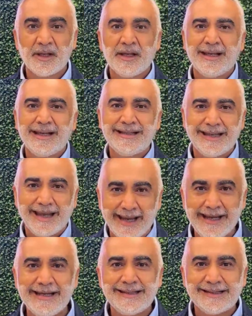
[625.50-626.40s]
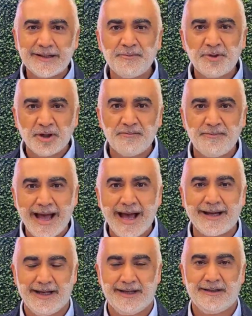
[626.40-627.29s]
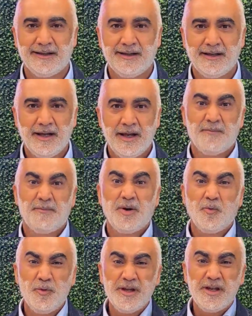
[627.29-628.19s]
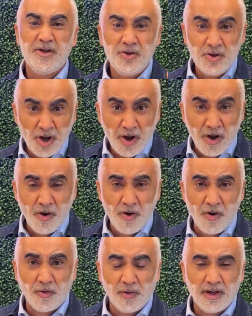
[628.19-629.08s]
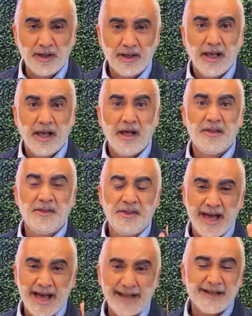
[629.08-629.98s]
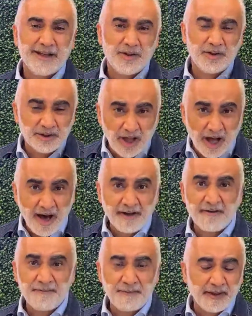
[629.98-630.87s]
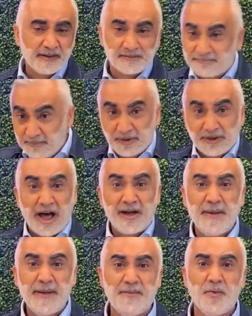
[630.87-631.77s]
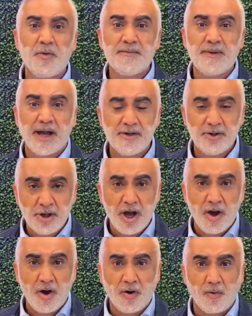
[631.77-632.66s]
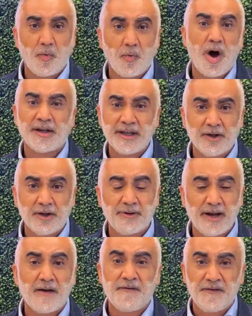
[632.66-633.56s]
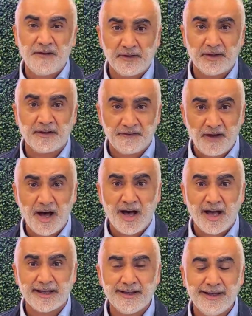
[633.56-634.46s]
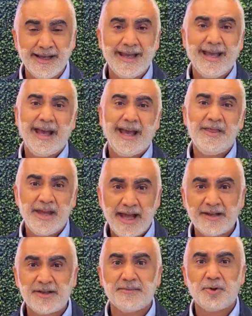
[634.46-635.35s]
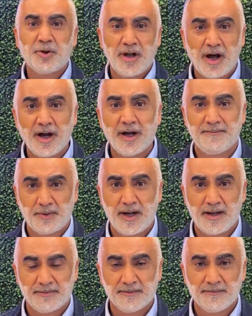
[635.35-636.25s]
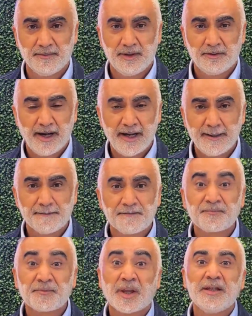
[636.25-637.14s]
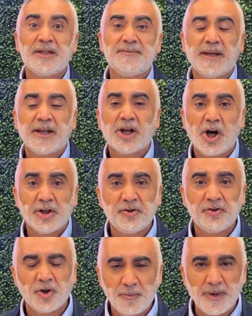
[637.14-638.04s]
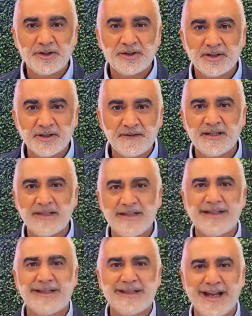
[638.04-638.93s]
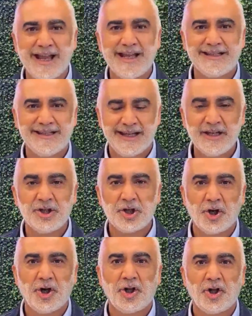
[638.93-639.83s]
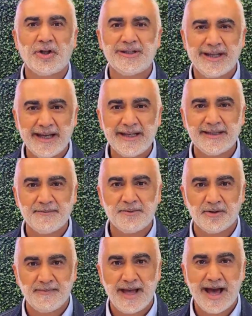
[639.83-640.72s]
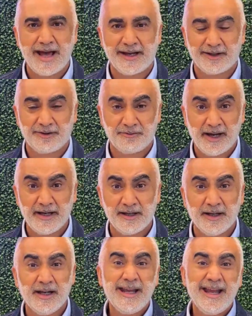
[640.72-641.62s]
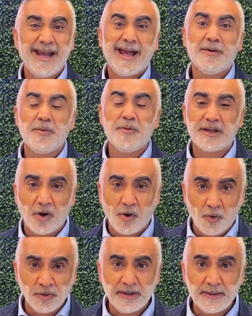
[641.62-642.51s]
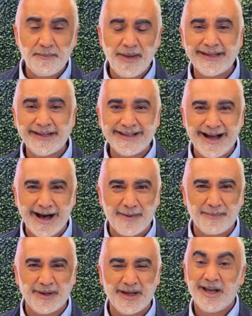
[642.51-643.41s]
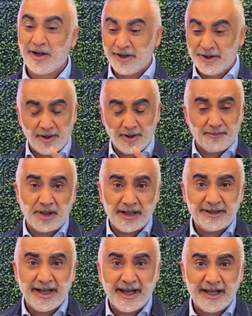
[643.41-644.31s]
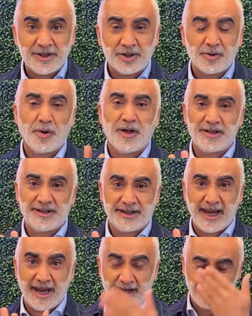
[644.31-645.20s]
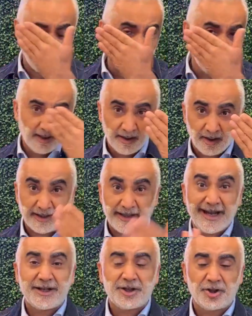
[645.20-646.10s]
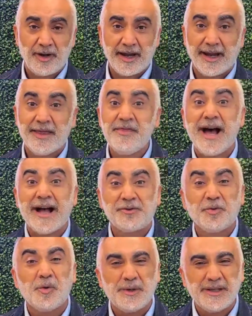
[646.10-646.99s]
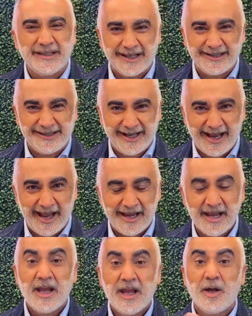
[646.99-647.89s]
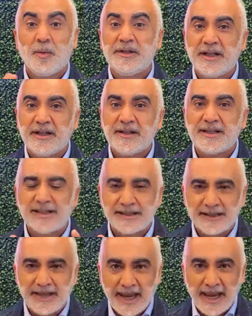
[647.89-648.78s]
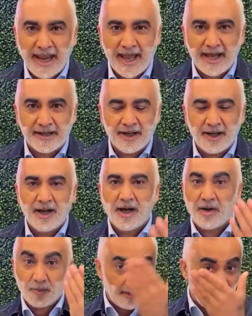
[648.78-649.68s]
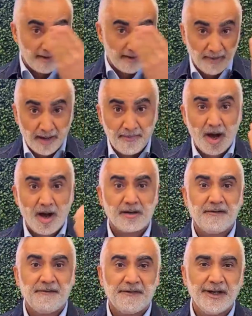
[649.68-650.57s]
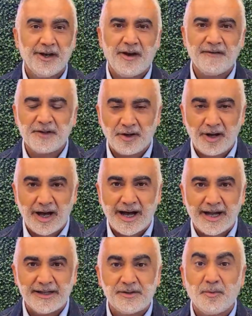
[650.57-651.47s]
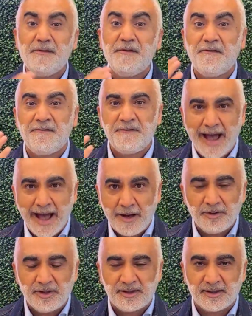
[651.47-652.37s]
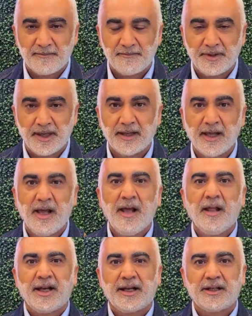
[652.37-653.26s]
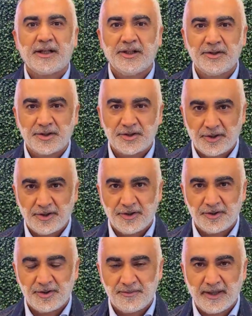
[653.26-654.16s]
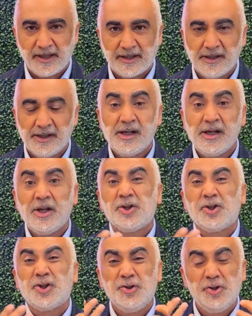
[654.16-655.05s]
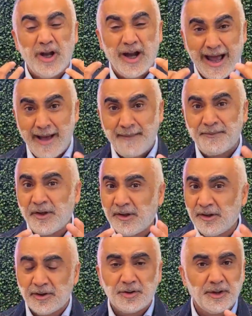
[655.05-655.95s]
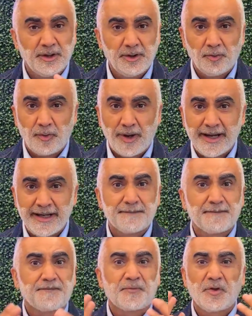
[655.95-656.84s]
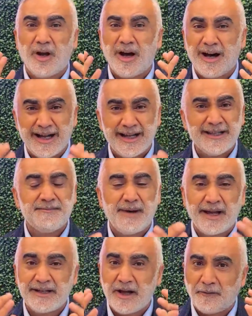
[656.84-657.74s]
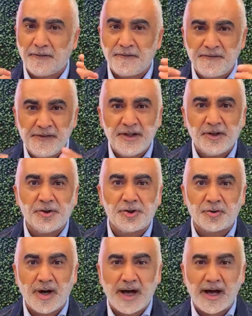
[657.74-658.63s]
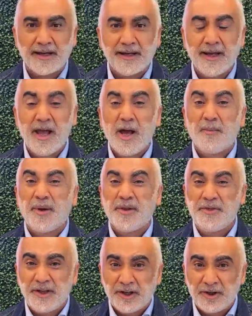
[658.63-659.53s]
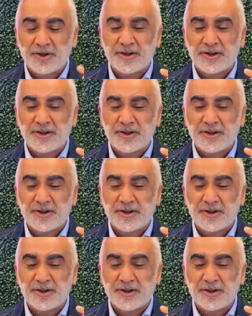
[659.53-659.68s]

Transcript: is asymptomatic. But we know that a lot of people we might know walking around feeling fine and they had some sort of heart problem, right? It's because so much of the disease today is internal, is asymptomatic, right? And we can only pick it up in either a blood test or a scan, like an x-ray. And that's what we did today. We did a scan, a meibography of your eyes, and we found something that concerns me. So you're absolutely right. Your eyes might not feel dry, but there's